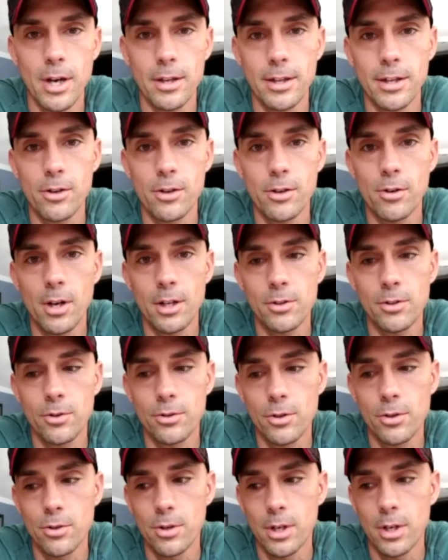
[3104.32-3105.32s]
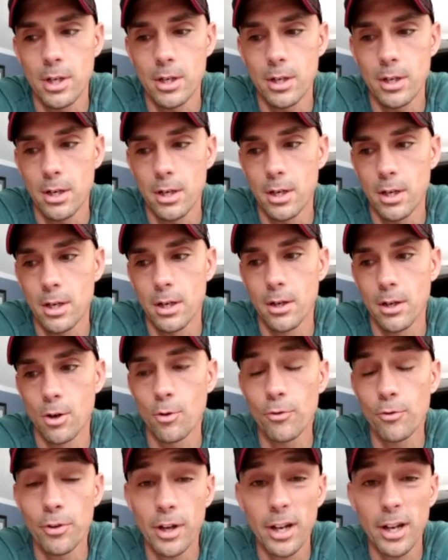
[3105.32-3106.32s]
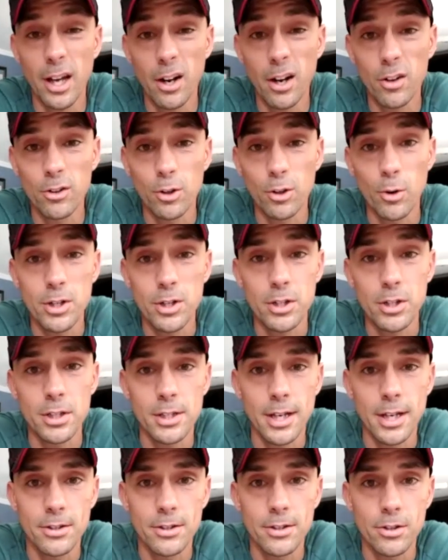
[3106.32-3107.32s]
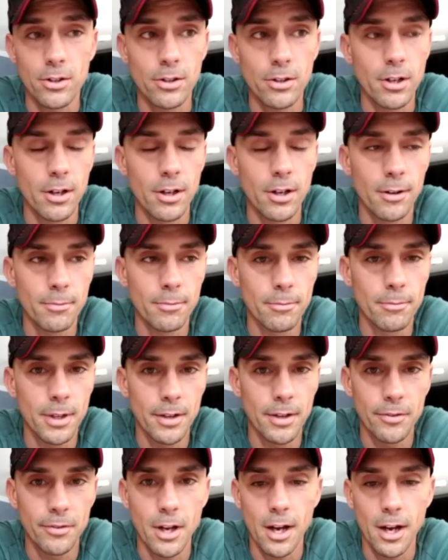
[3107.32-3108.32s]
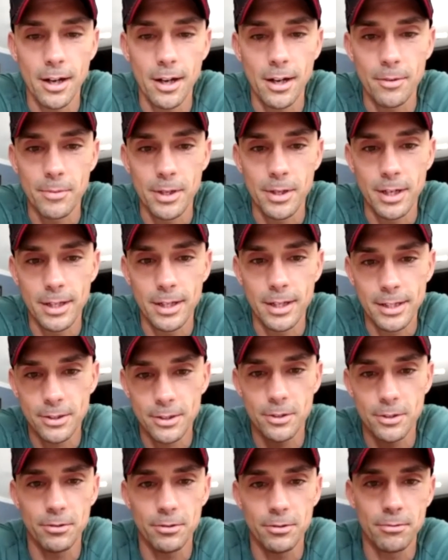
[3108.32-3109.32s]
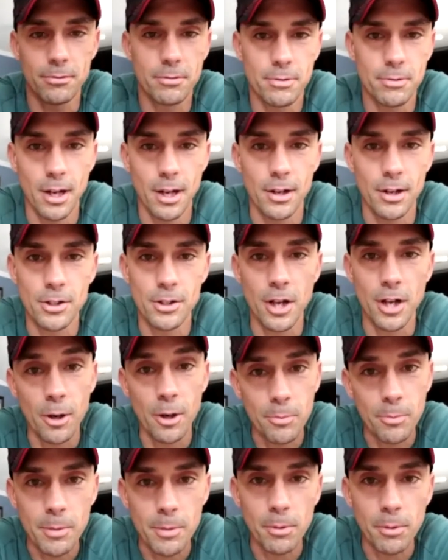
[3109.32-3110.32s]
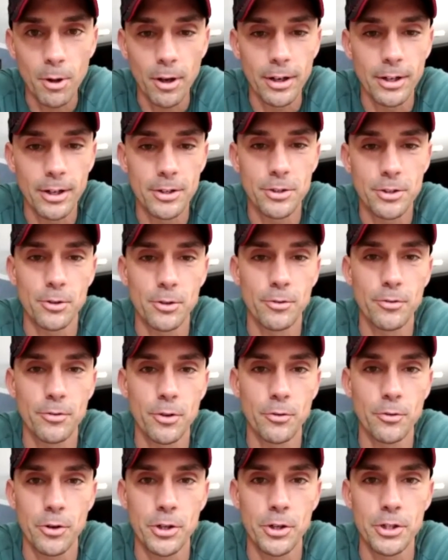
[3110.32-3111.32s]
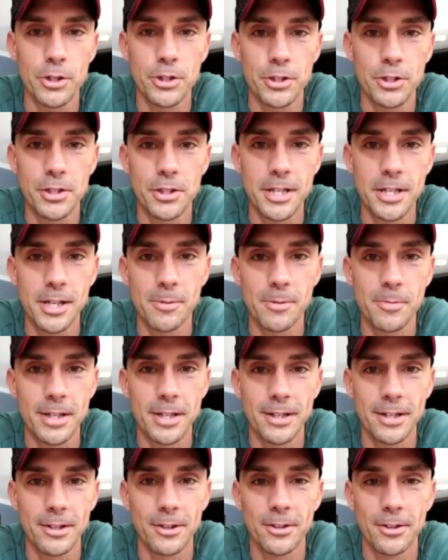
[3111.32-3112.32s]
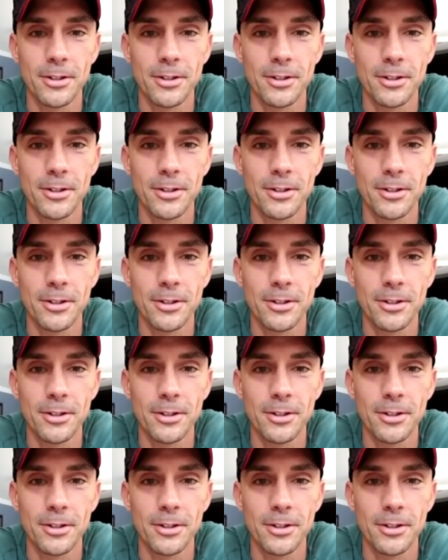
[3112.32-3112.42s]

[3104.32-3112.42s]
Thank you guys for tuning in. Hopefully, I got all the questions answered. If not, I mean, I think there's not a ton of people on here, so feel free to DM me and all.